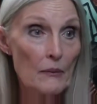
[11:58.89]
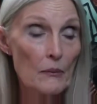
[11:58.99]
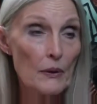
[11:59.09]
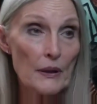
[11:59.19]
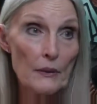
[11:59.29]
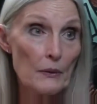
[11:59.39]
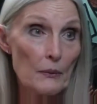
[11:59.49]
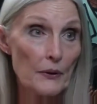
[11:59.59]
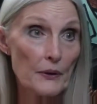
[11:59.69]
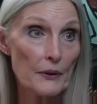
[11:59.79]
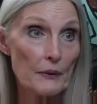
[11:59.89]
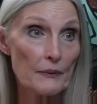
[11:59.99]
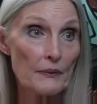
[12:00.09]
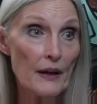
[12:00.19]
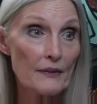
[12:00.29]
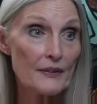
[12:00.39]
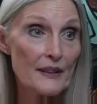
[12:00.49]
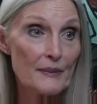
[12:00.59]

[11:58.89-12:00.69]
what other work are you involved in